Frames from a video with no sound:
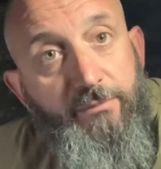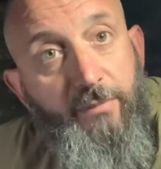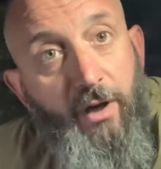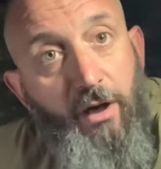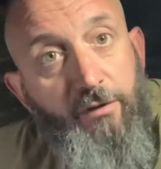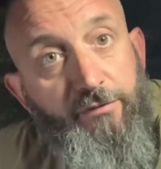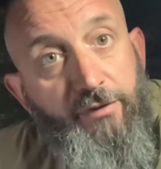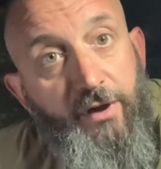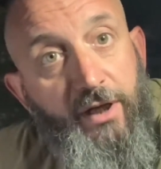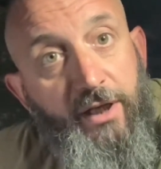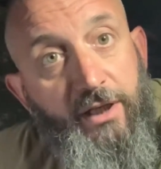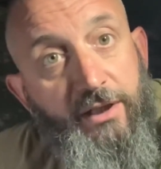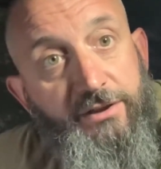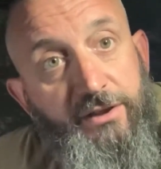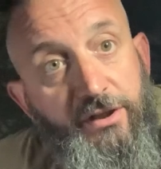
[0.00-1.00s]
Hopefully
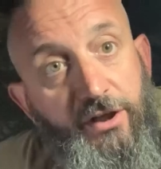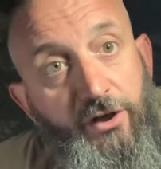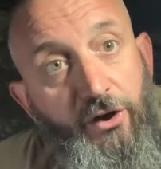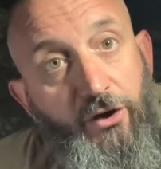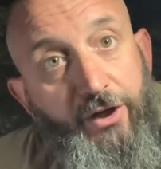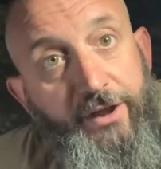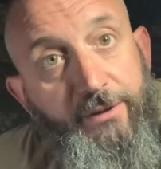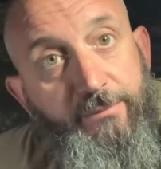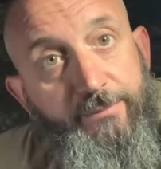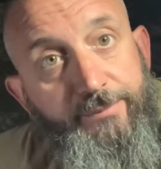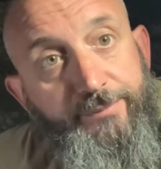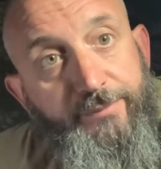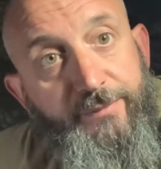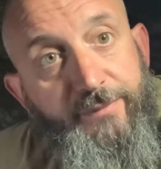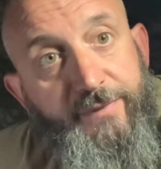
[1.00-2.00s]
it's in the night.
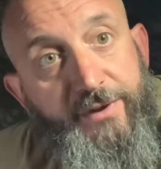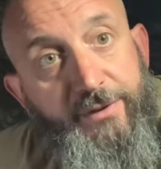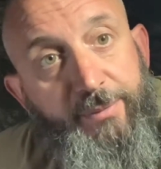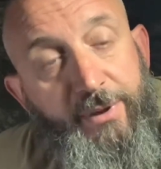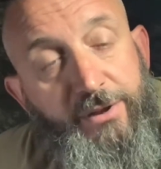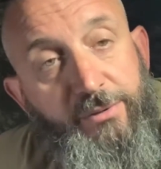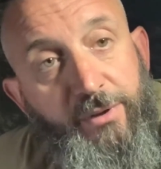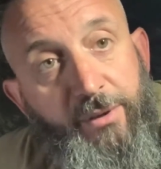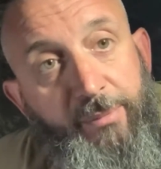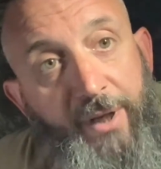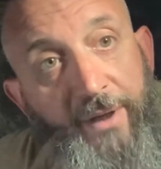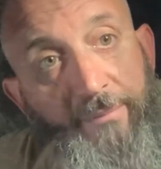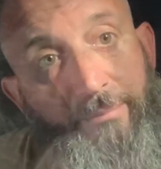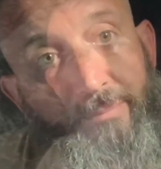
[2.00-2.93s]
Speak to you in a bit.